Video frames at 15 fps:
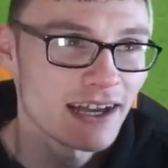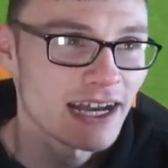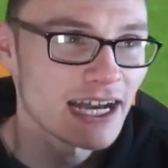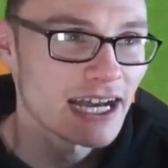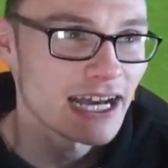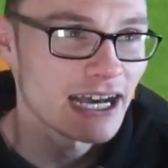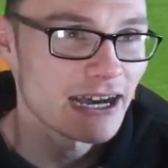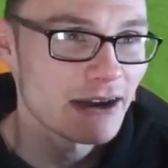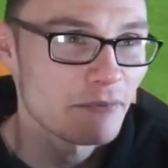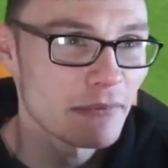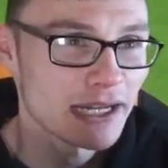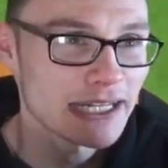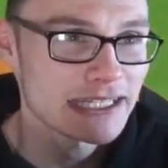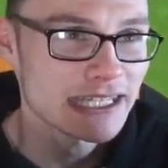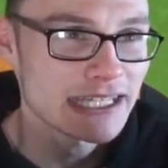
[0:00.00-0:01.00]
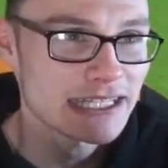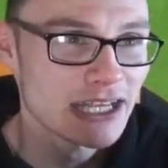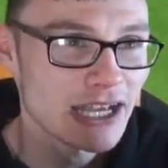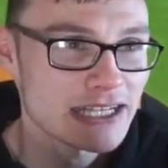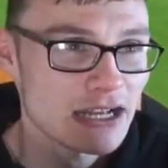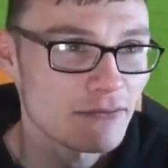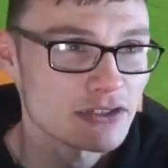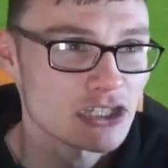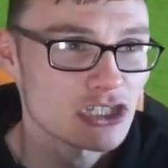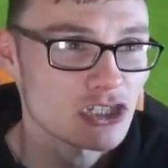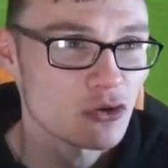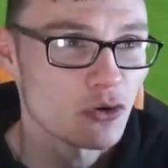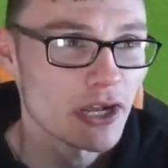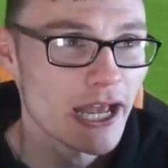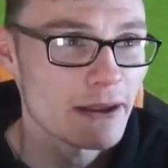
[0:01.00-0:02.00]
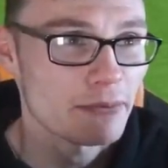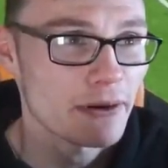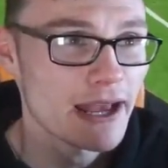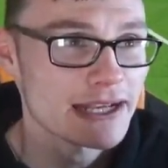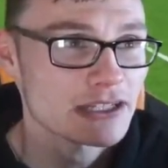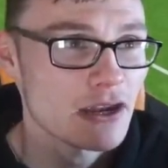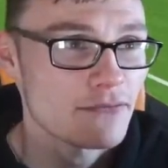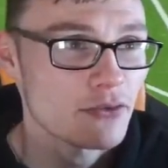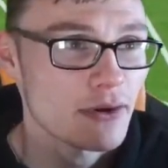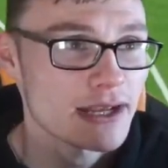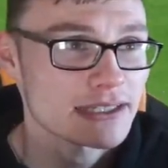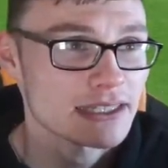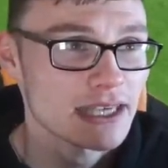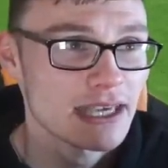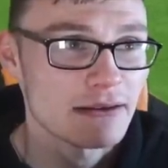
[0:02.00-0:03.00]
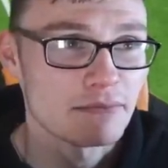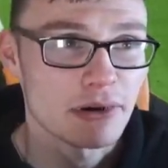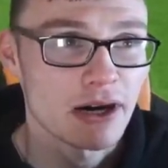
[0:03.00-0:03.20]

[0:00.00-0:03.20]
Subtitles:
And he's obviously just going high press now for the rest of the game.